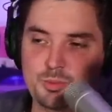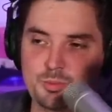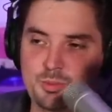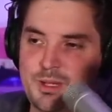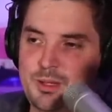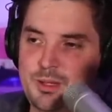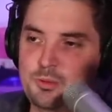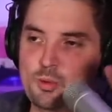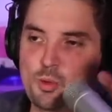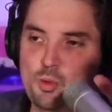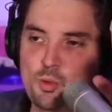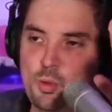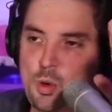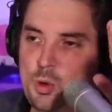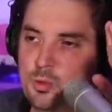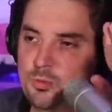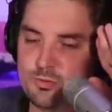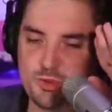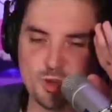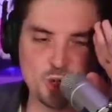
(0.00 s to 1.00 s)
We
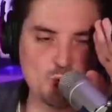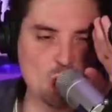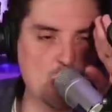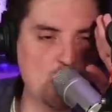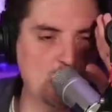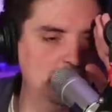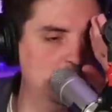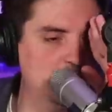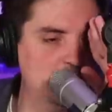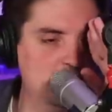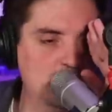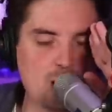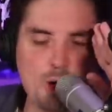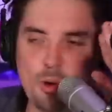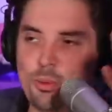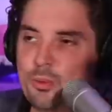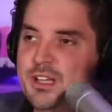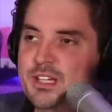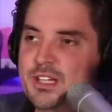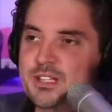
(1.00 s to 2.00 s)
for like
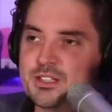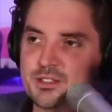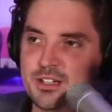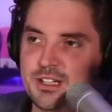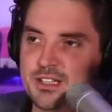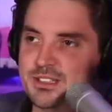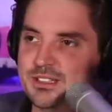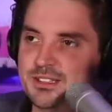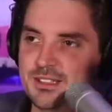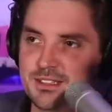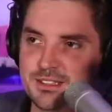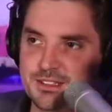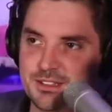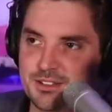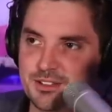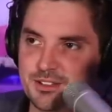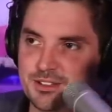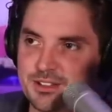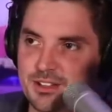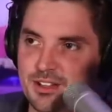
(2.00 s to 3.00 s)
a week straight just listened
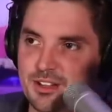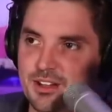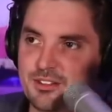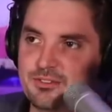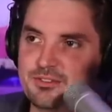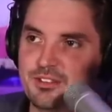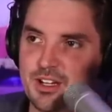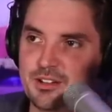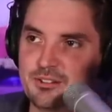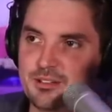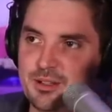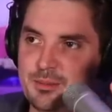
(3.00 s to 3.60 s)
to her song on fucking